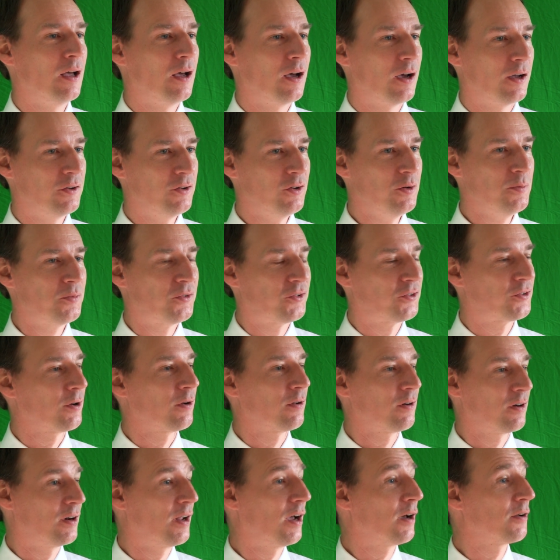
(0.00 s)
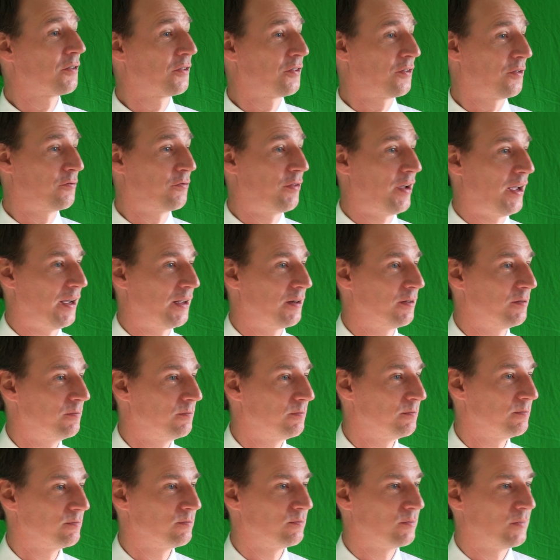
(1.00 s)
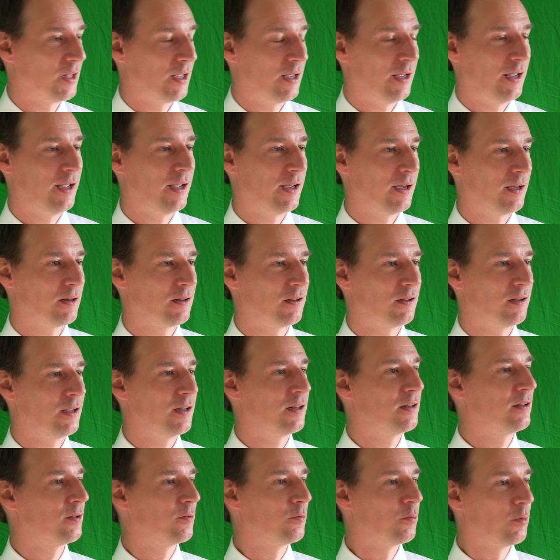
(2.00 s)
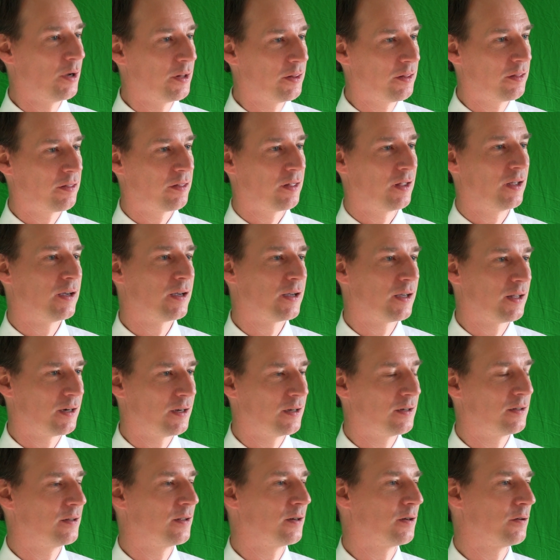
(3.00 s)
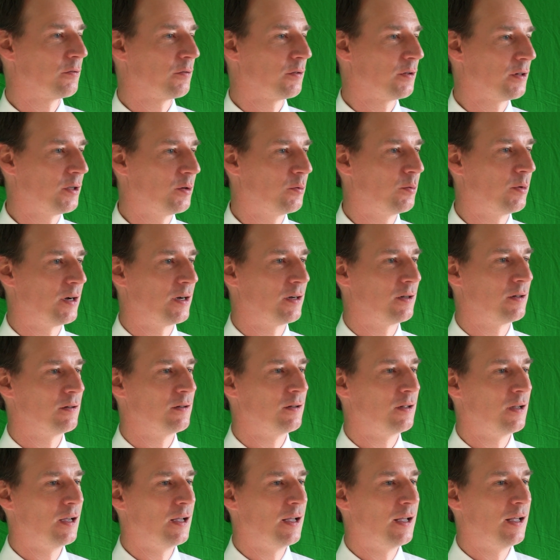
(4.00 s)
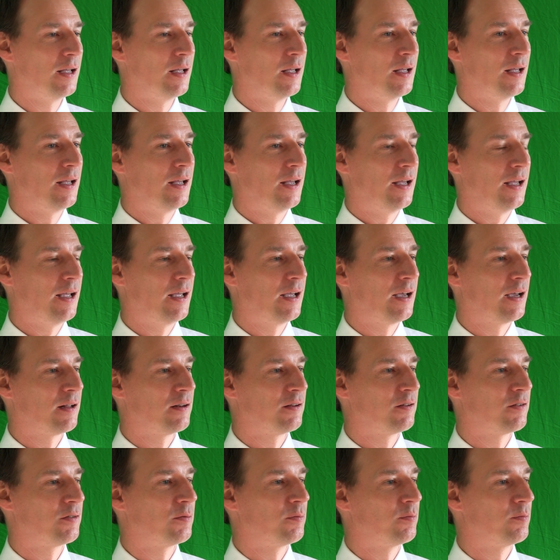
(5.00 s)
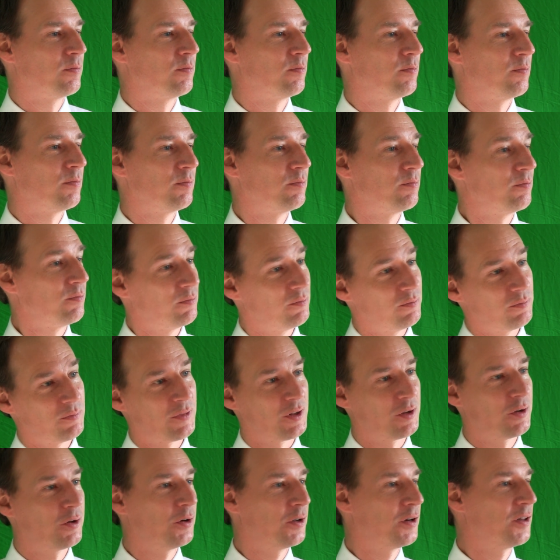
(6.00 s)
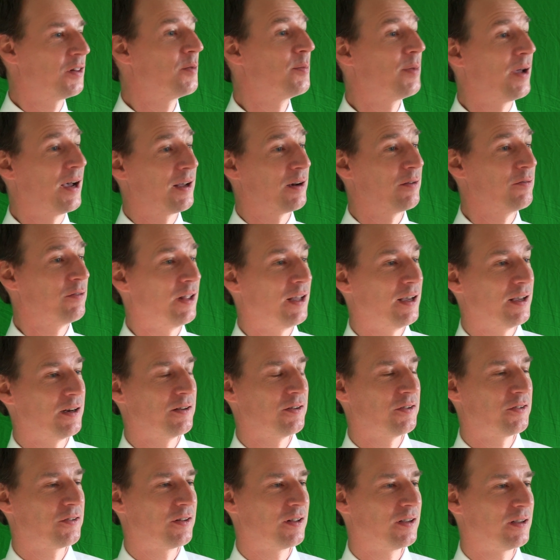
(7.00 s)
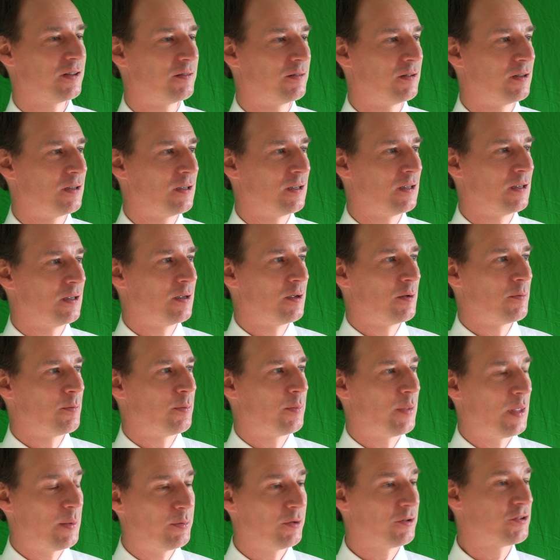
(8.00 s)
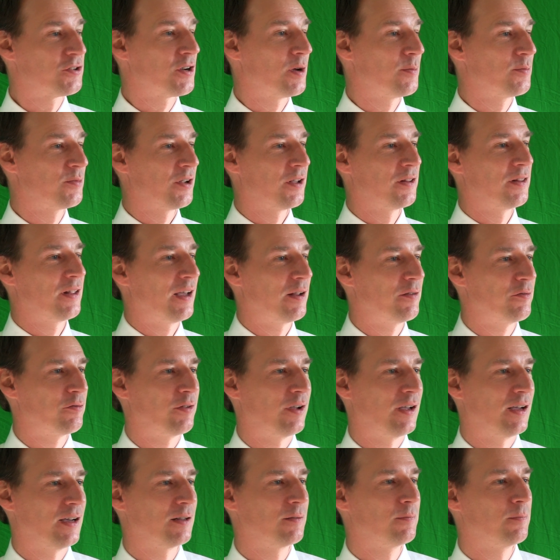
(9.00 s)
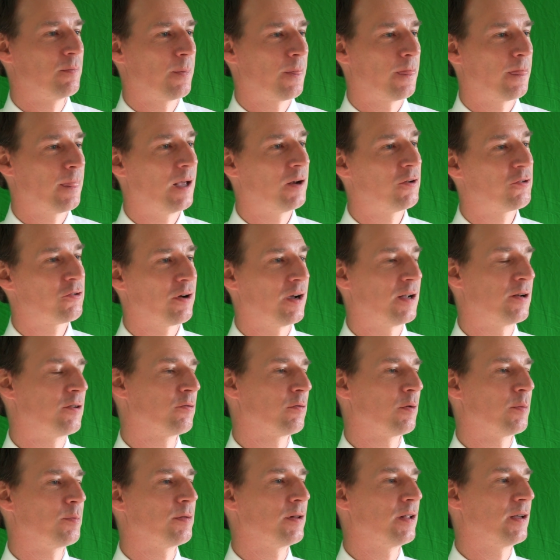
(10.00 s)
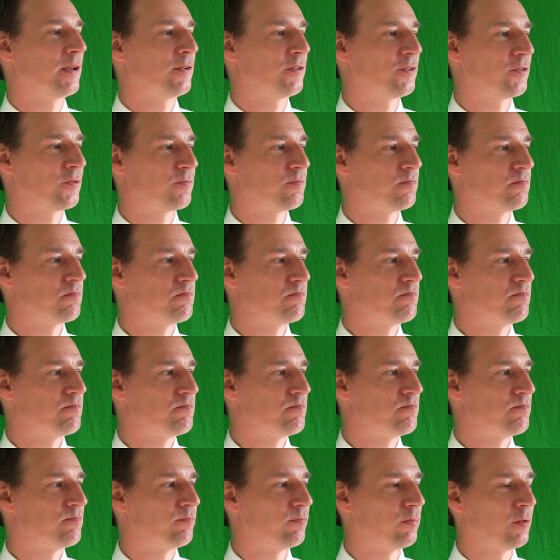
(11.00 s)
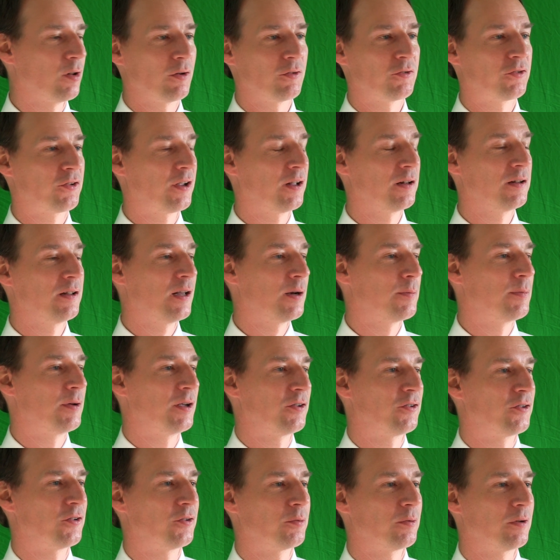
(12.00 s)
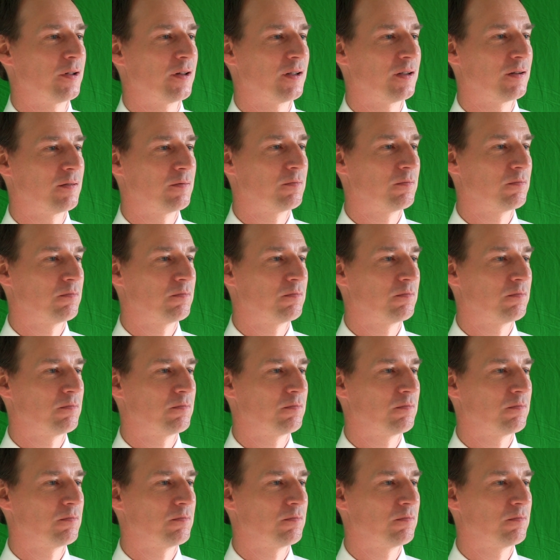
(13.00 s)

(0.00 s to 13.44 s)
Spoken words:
Hadoop started out as a fad, and it did one thing, and it did it really well. And the good and the bad of that is that people jumped on that fad and tried to replace large-scale databases with it.